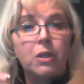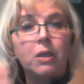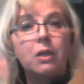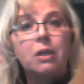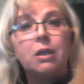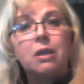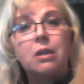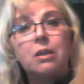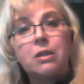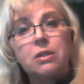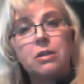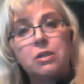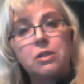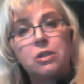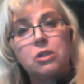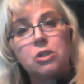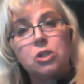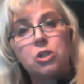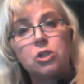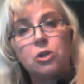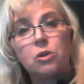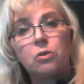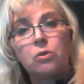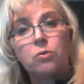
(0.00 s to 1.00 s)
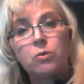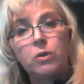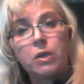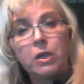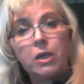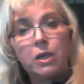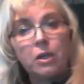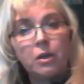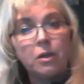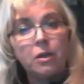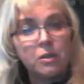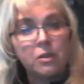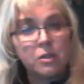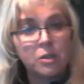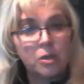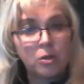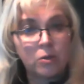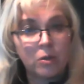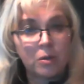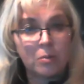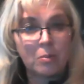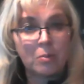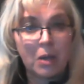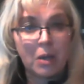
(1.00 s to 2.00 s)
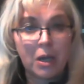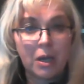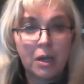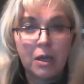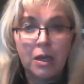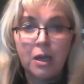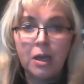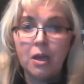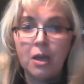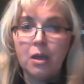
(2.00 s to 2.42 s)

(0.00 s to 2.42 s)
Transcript: Again, this is a general reading. This only may